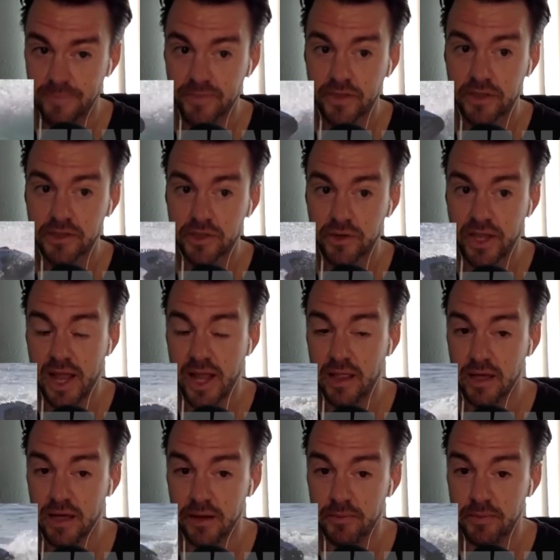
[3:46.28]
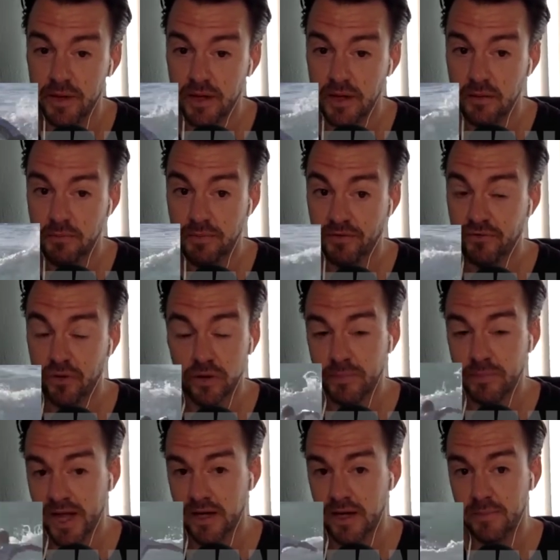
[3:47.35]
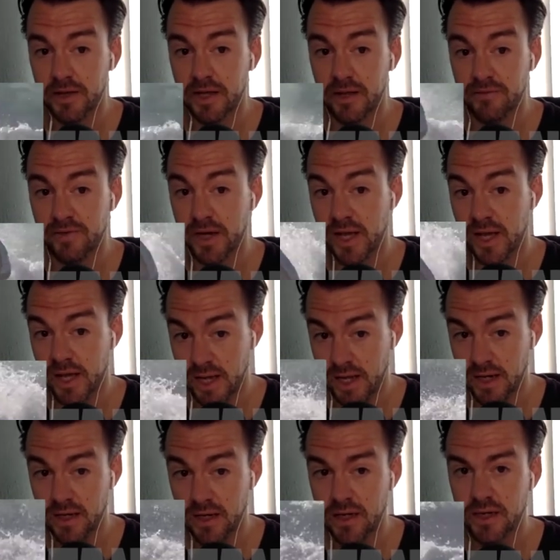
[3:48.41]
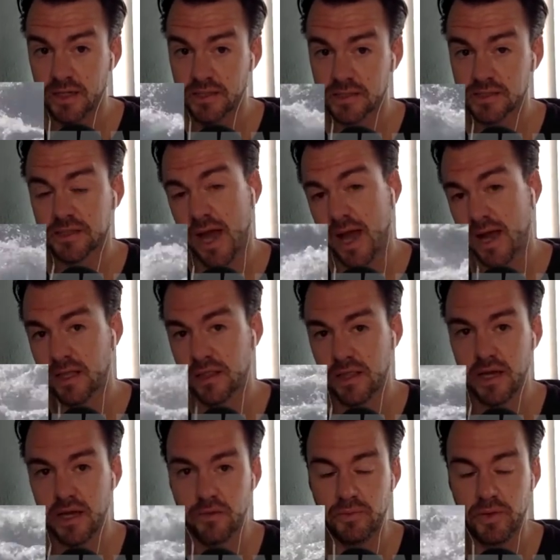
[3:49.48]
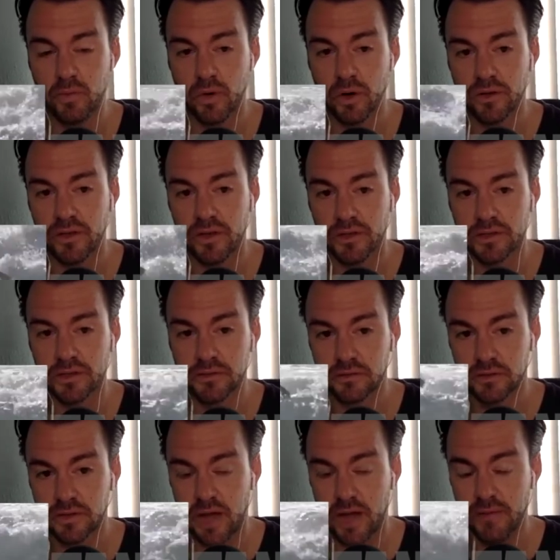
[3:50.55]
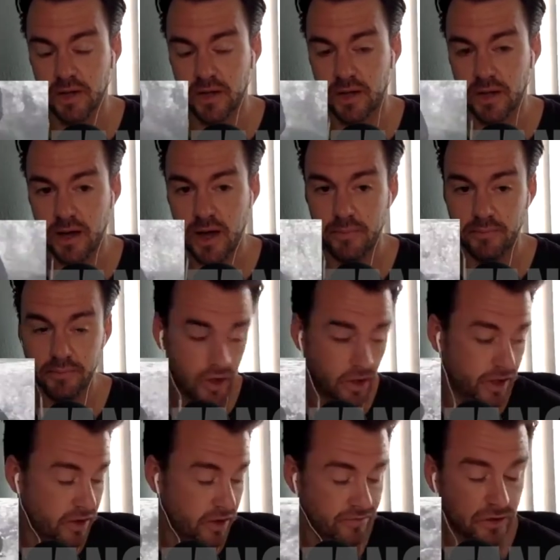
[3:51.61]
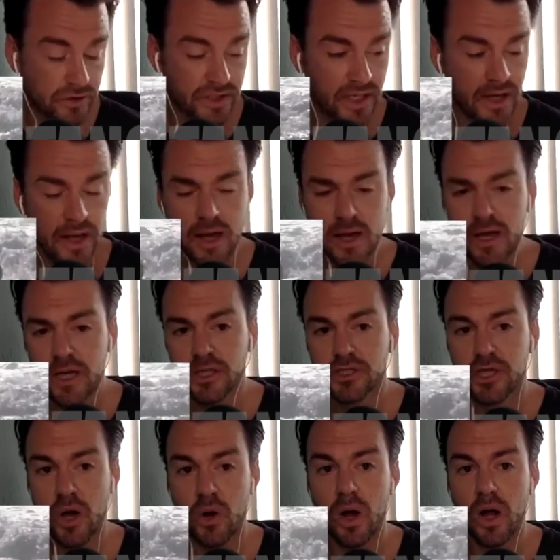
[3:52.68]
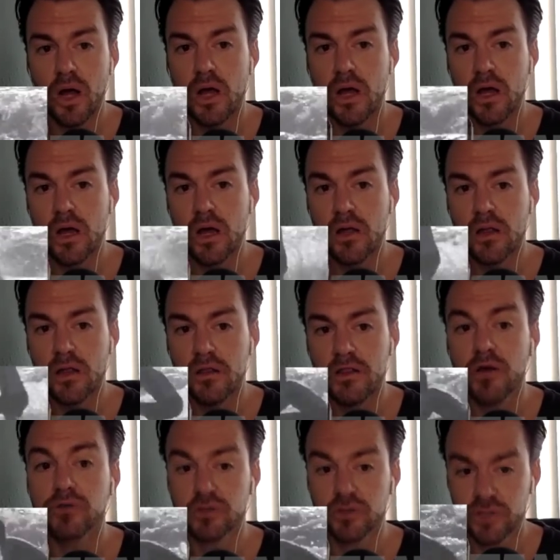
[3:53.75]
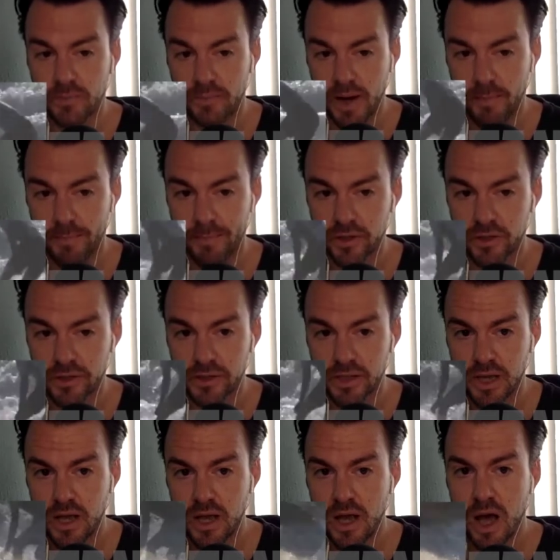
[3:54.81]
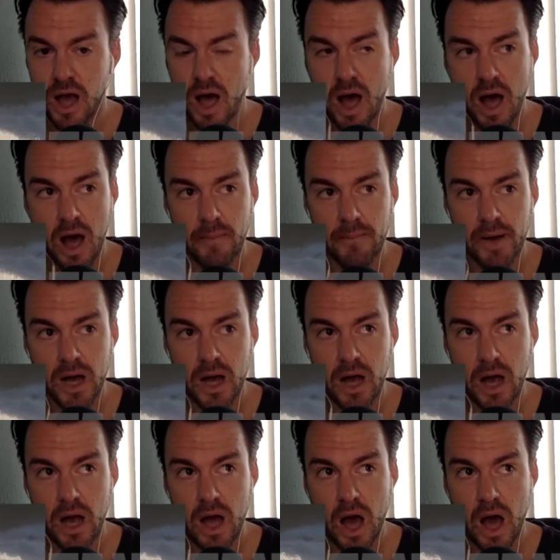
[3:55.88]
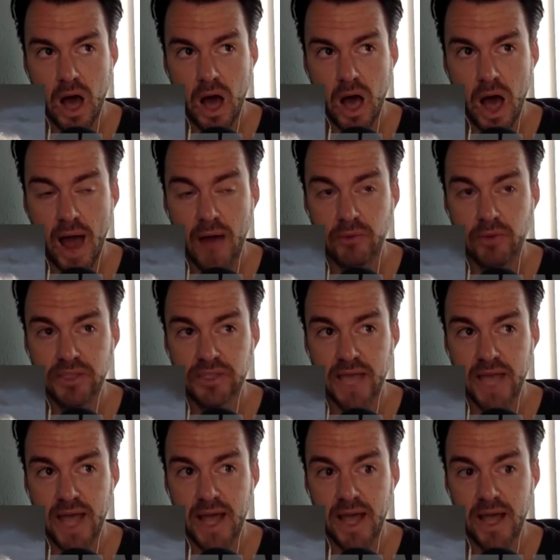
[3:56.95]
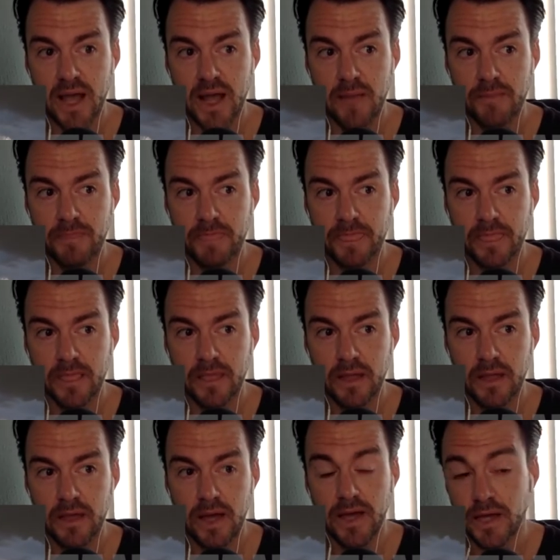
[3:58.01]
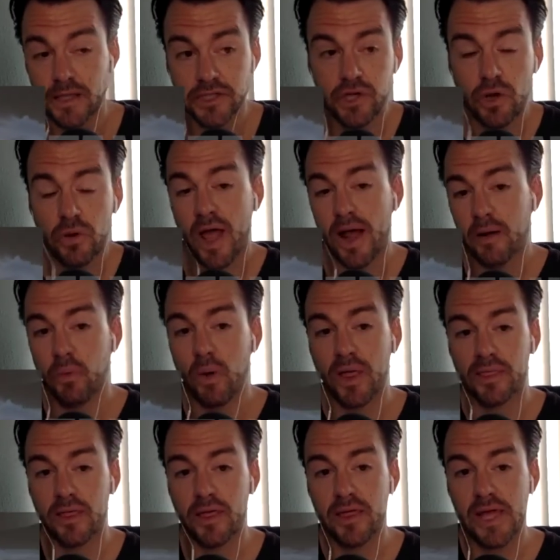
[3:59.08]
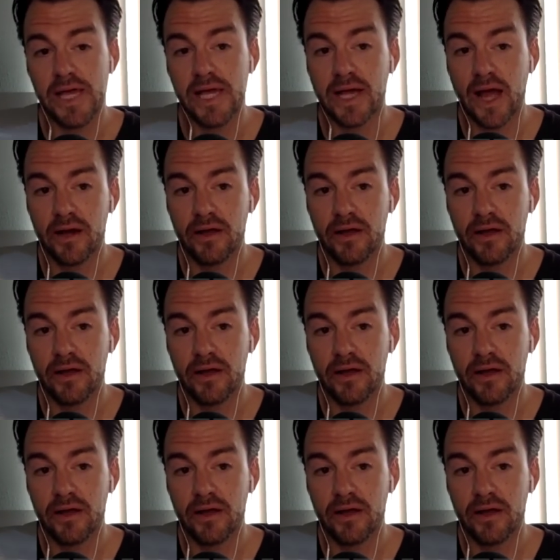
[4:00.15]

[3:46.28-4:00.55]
So Caleb, before the pandemic even hit, decided that it'd be worth his time to go to university. So those are some numbers. I would say, and so like what he kind